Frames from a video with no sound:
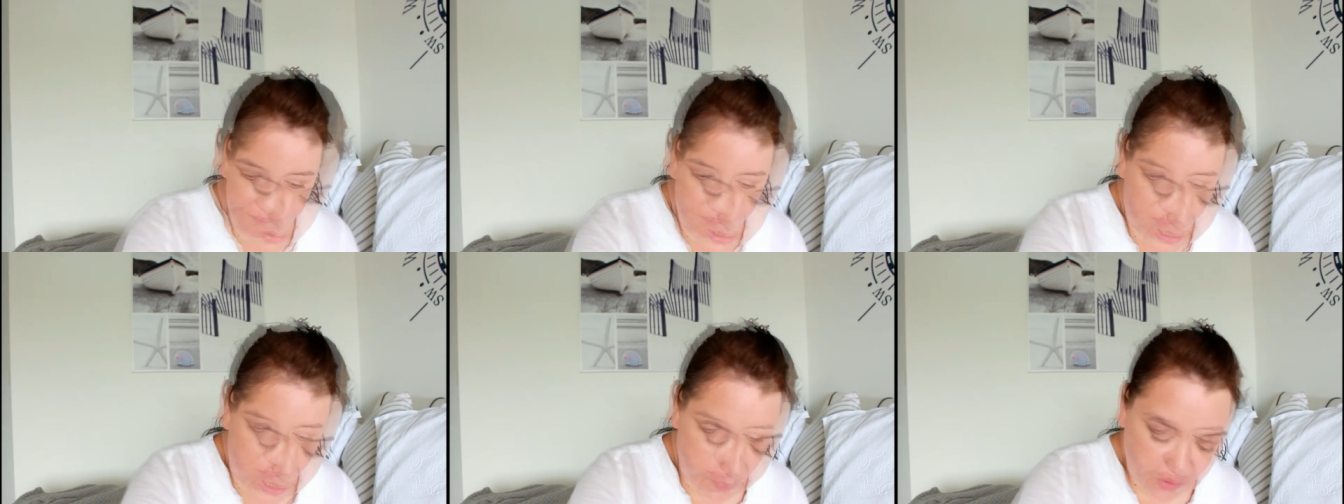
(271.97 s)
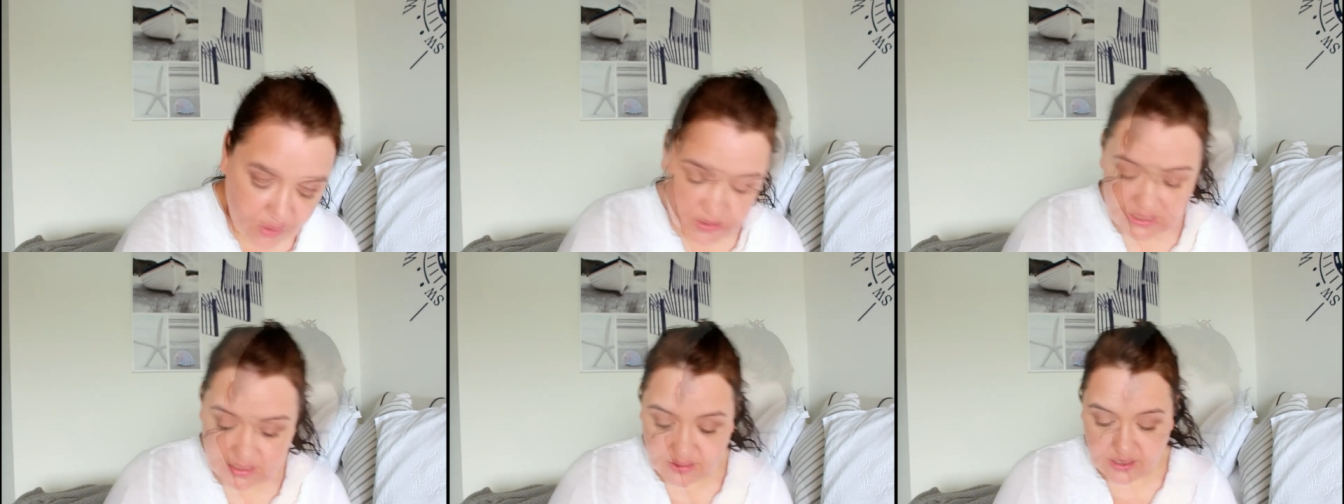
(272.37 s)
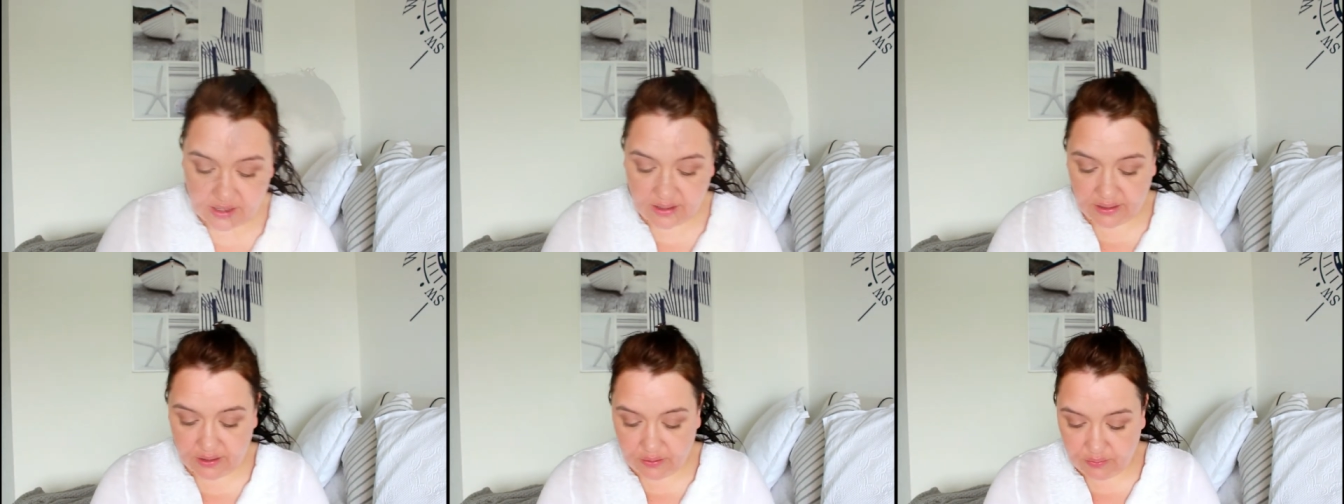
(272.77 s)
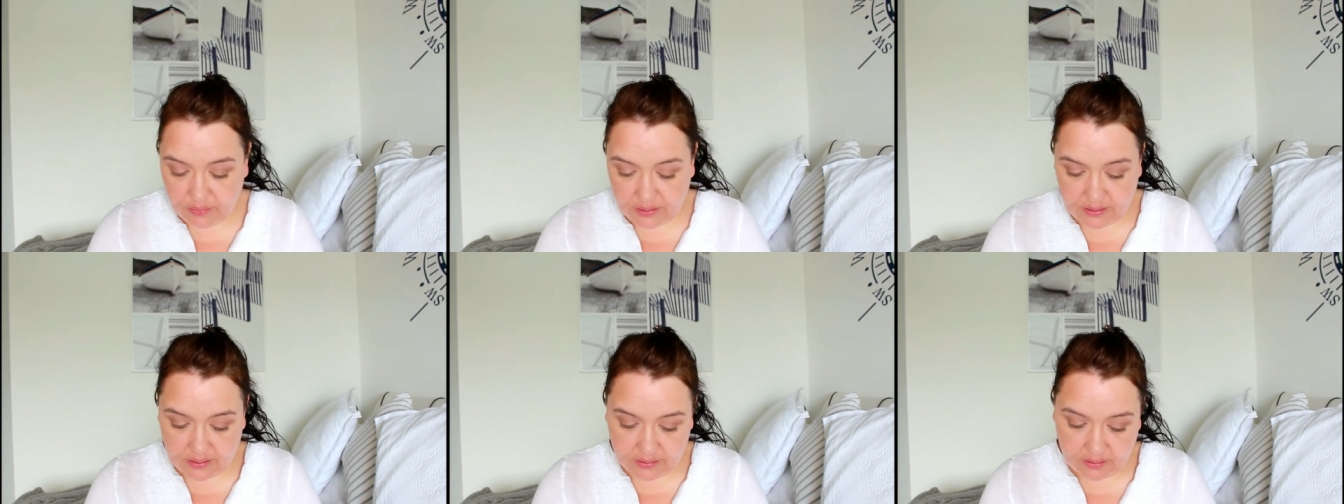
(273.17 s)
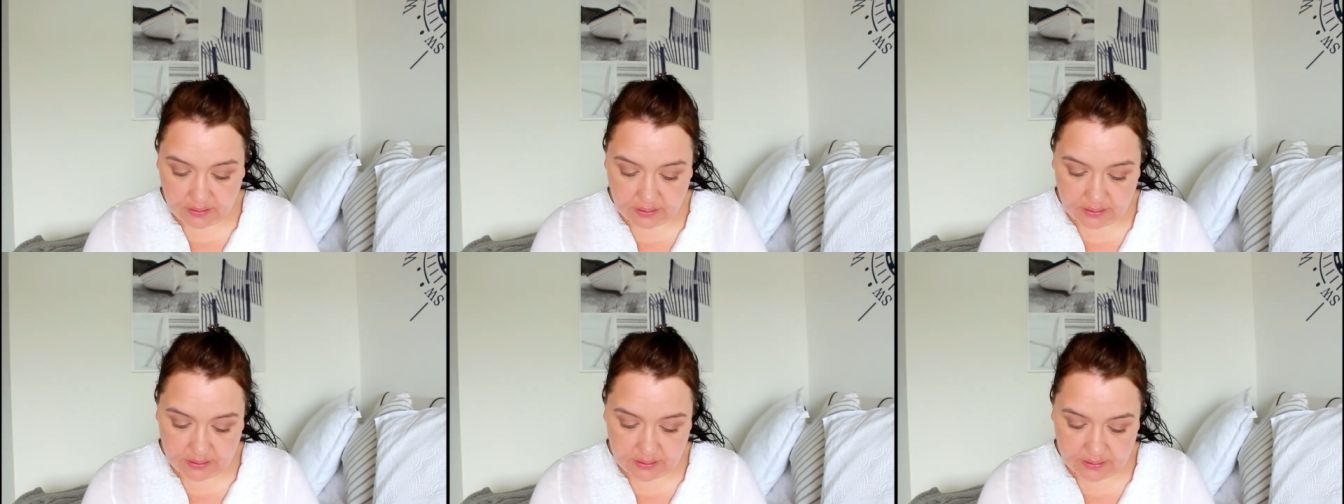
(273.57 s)
I'm using the Eye Lure
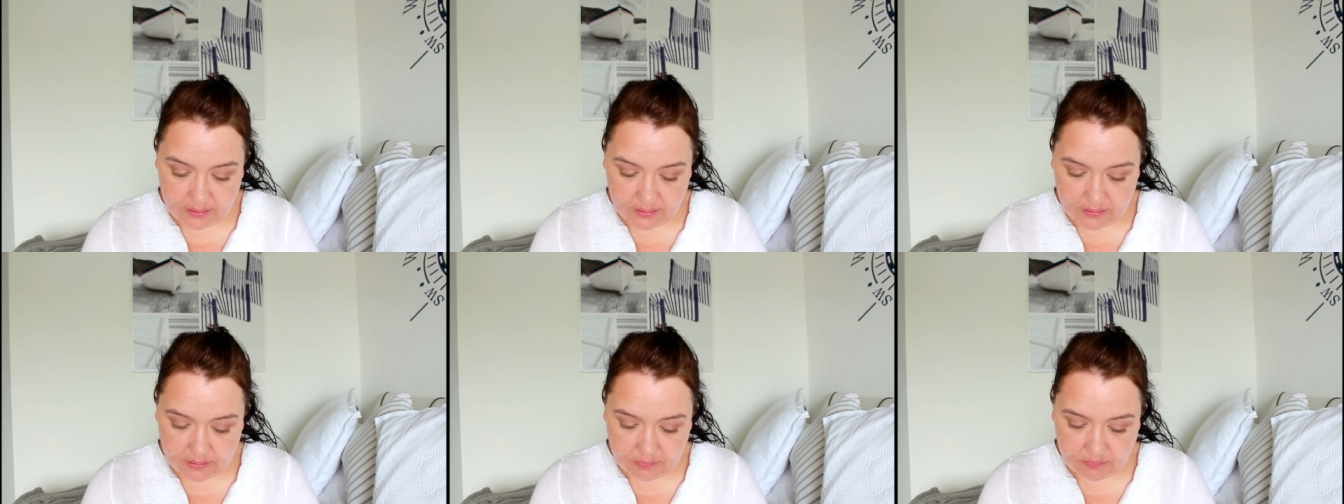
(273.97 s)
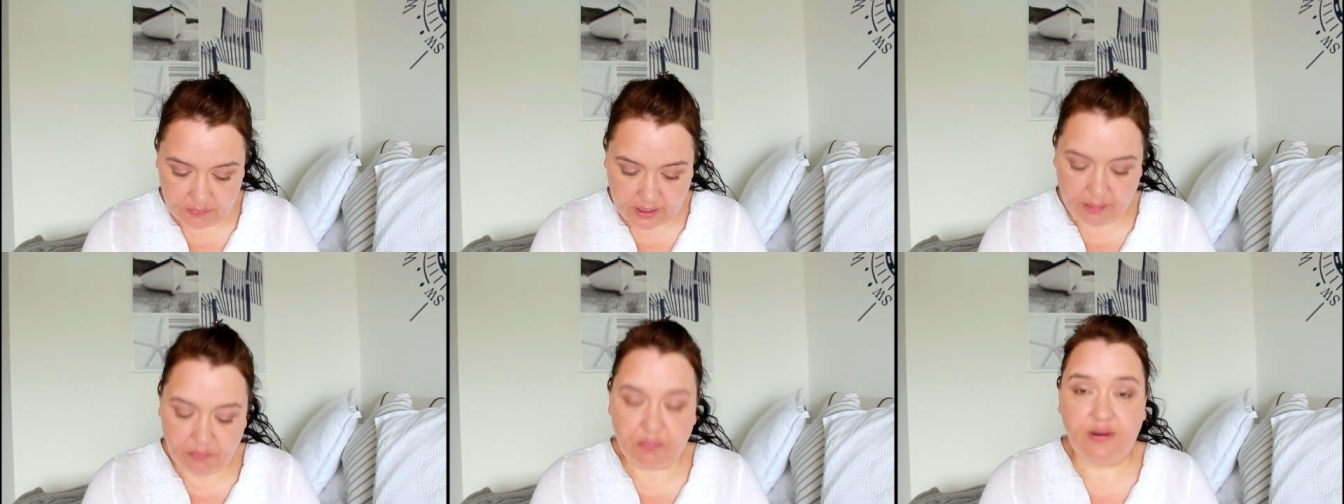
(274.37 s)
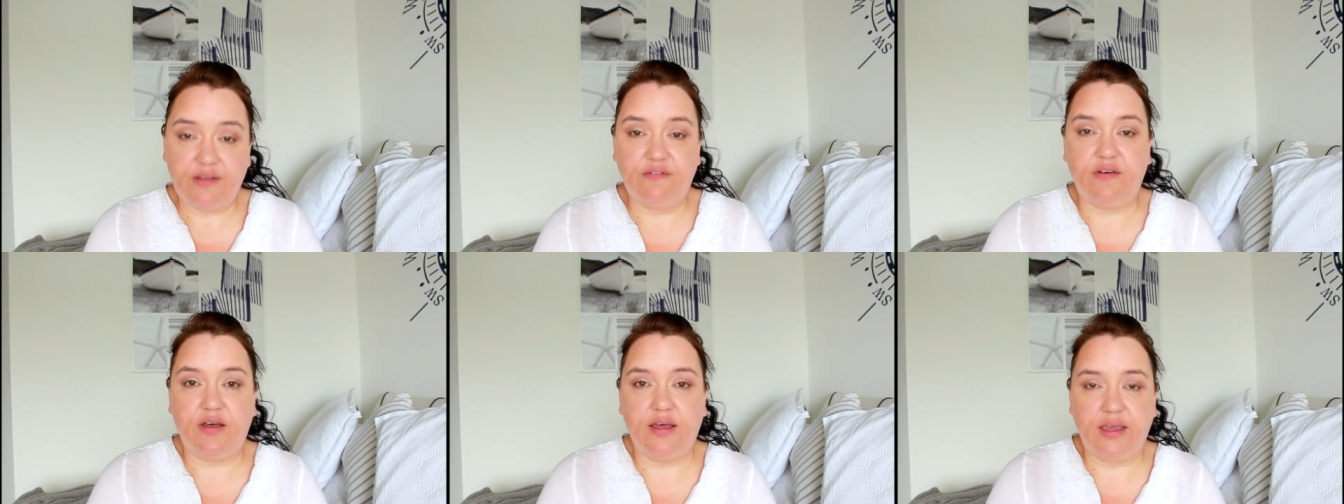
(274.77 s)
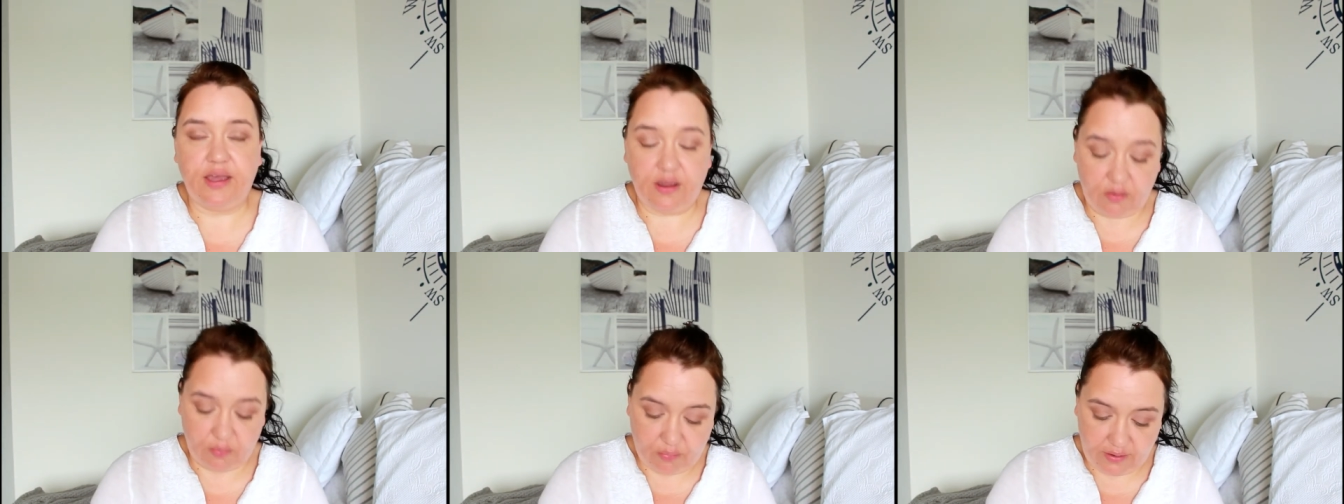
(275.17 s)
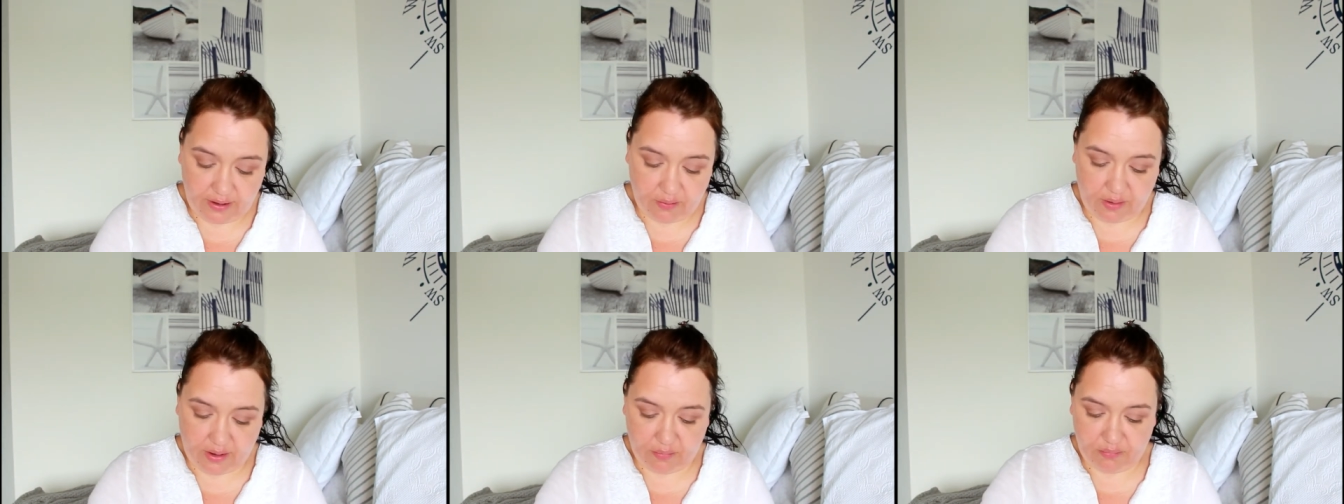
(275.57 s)
Amplifier,
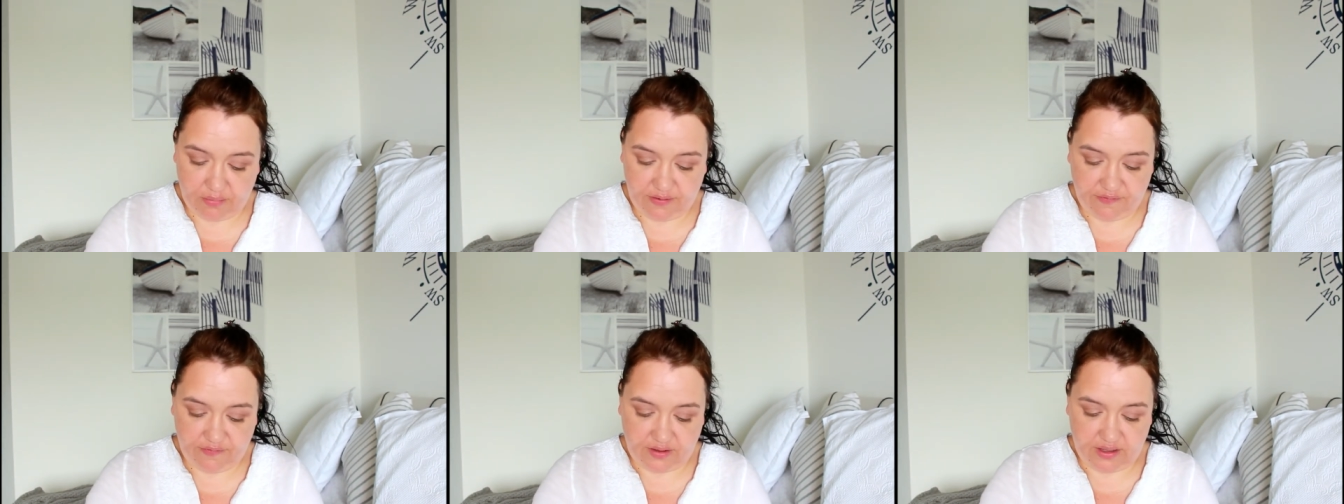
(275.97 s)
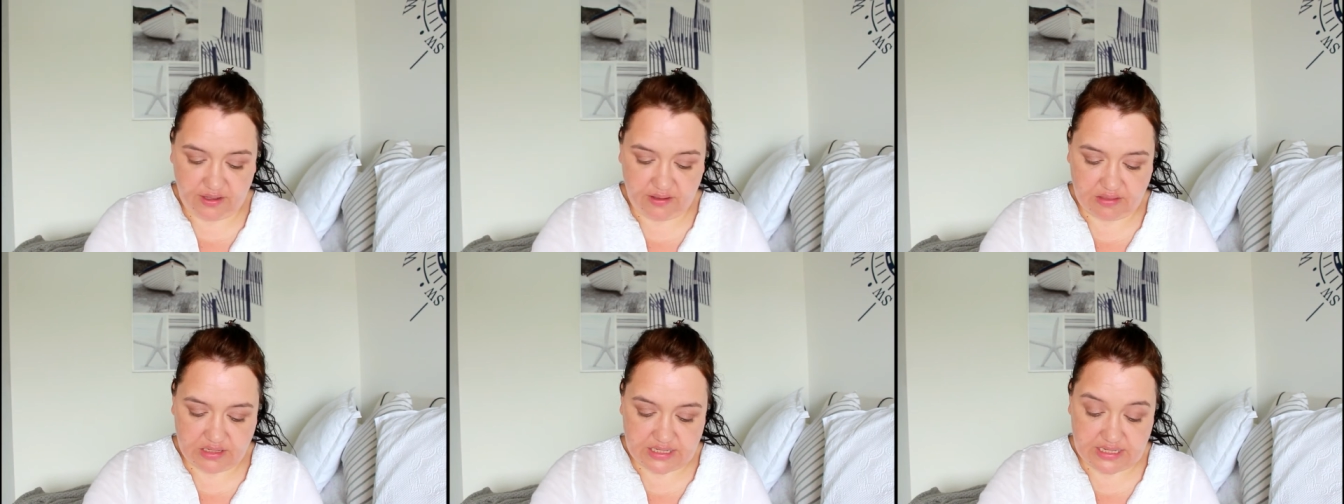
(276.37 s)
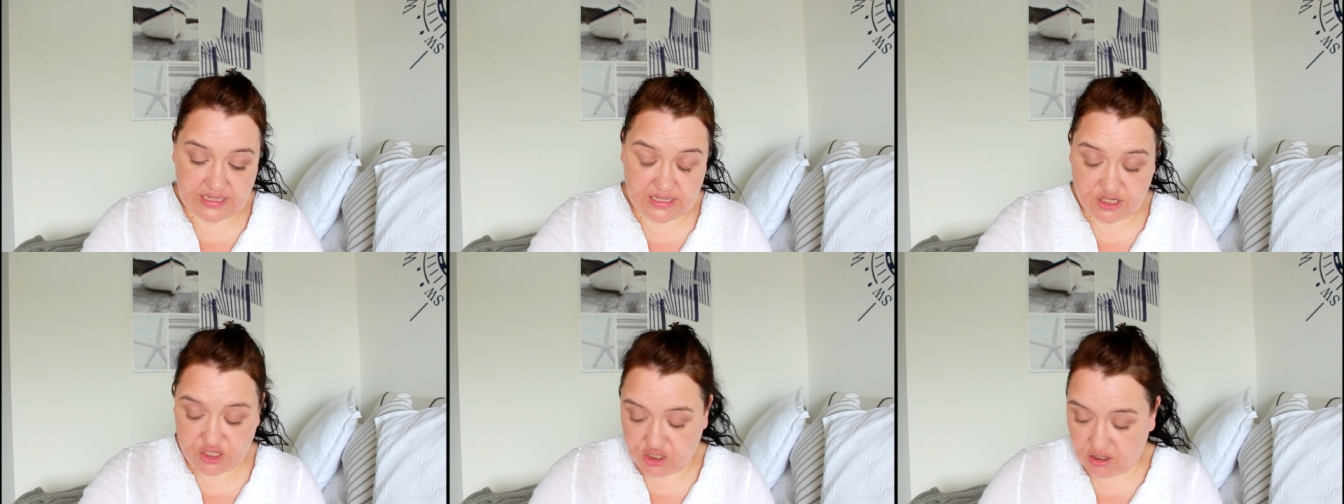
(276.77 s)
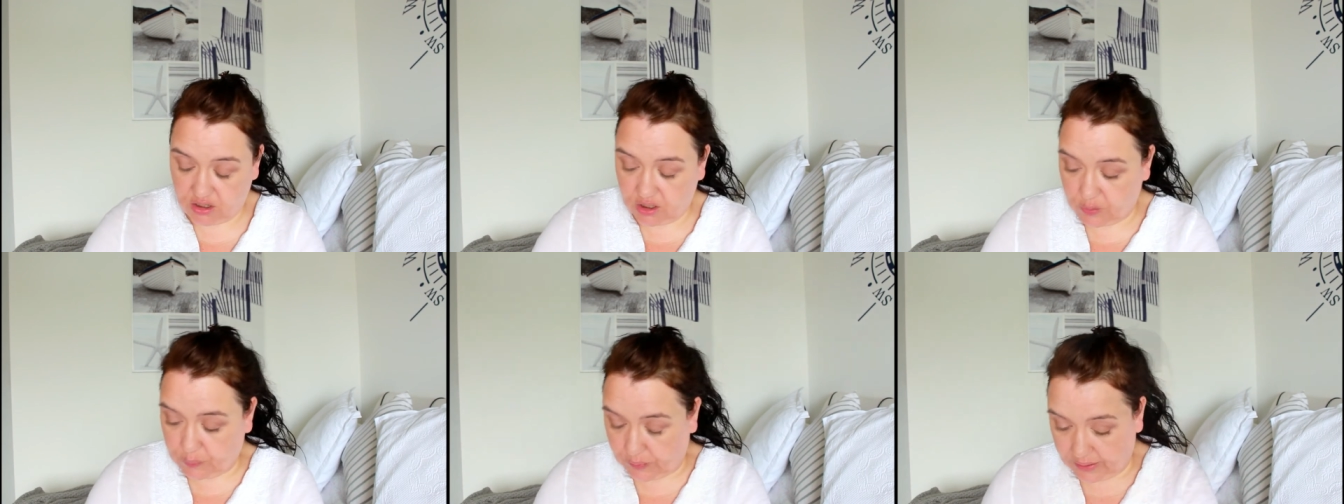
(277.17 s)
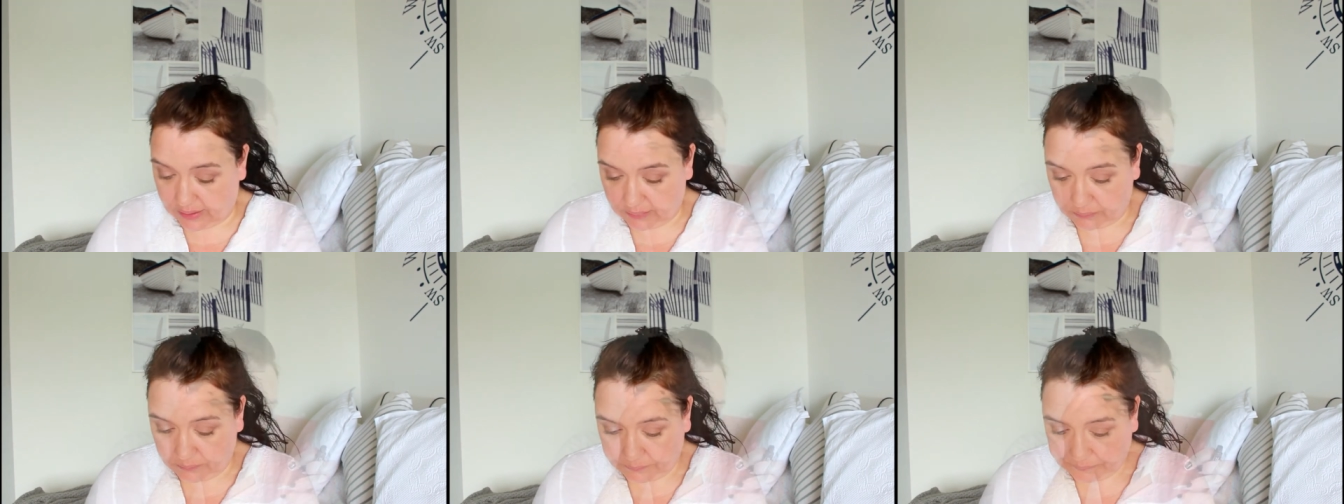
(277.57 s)
Brow Amplifier. This is in dark
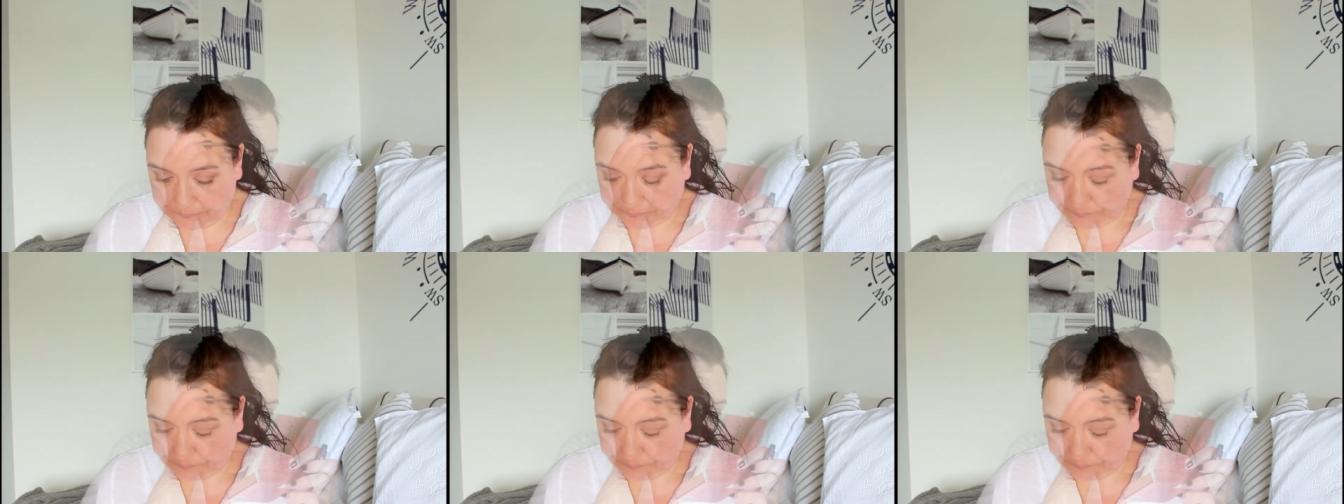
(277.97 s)
brown.